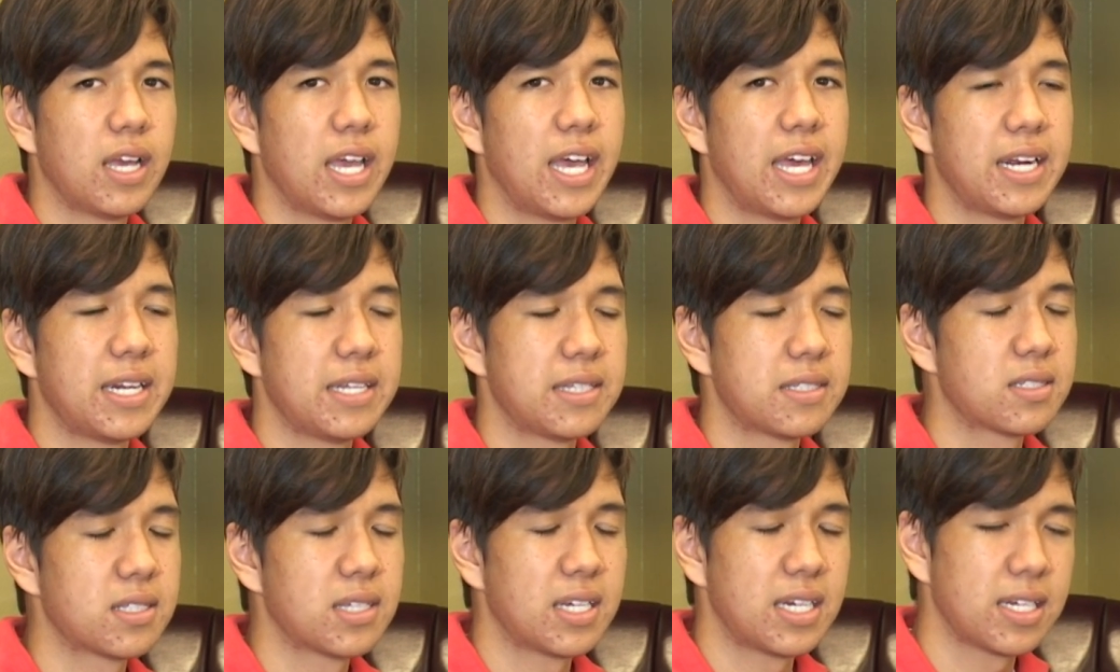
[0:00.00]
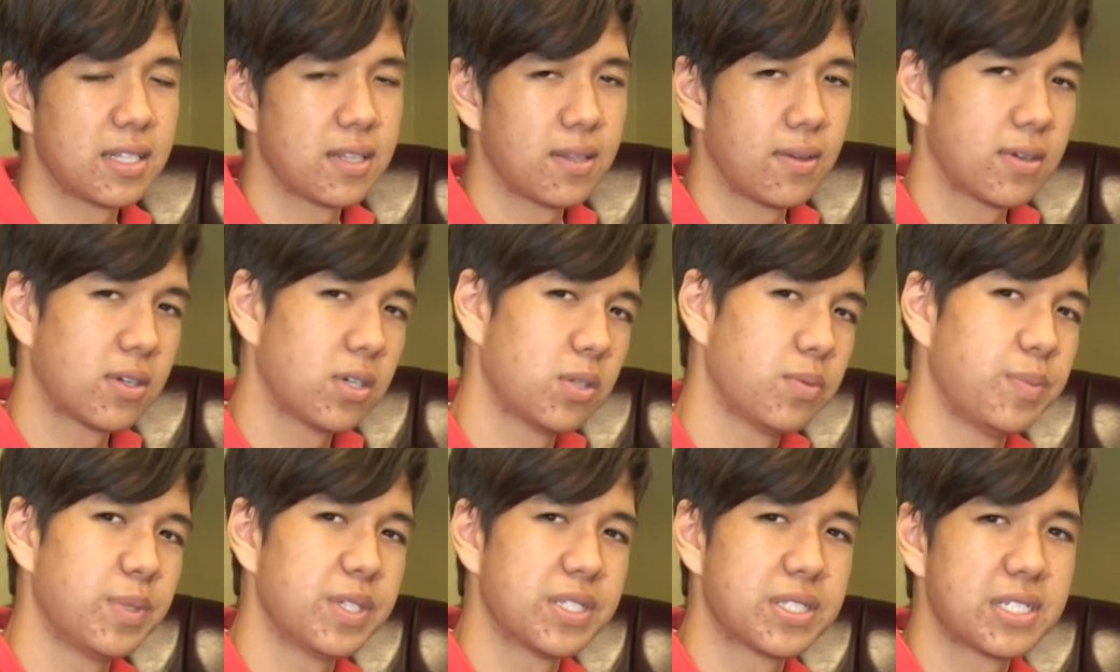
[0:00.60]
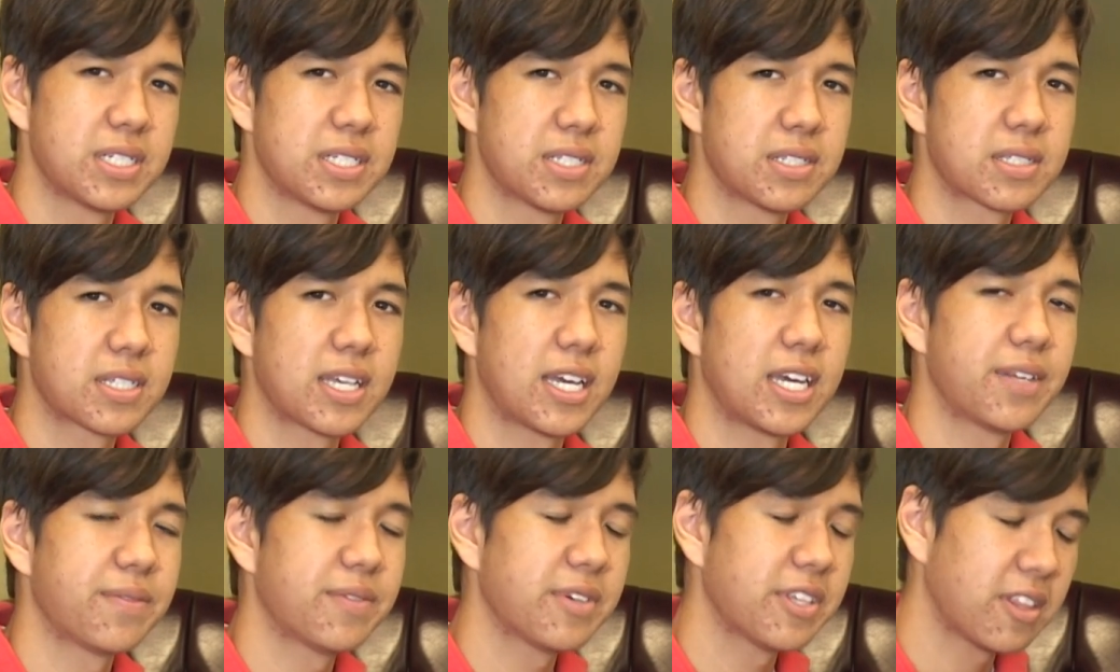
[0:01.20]
And it's like local business
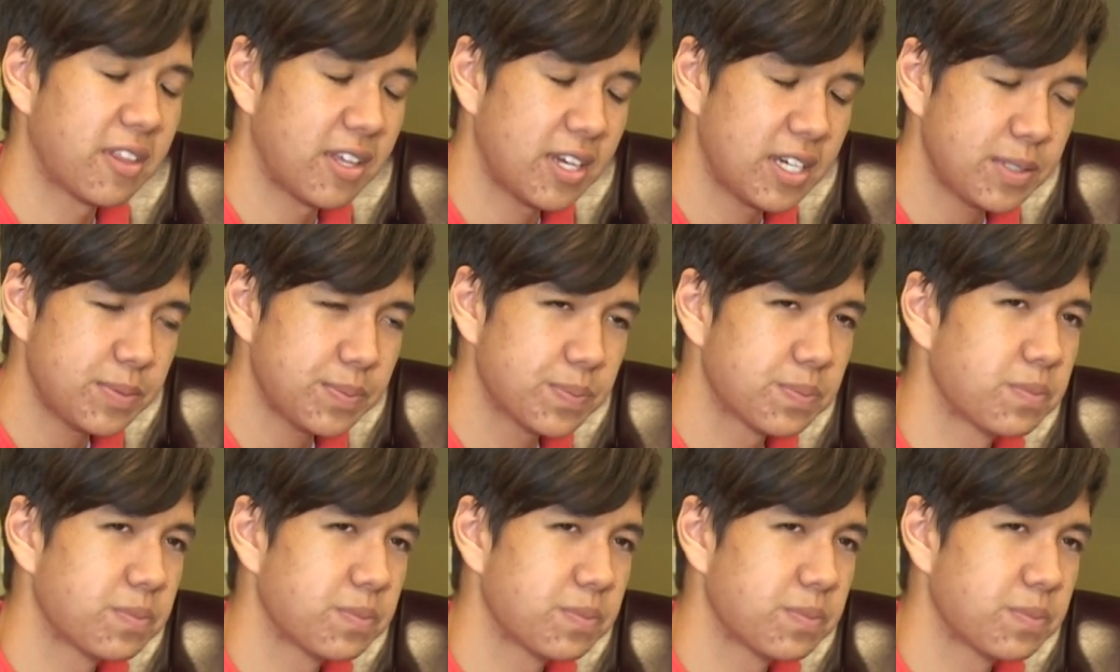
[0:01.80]
kind of a thing.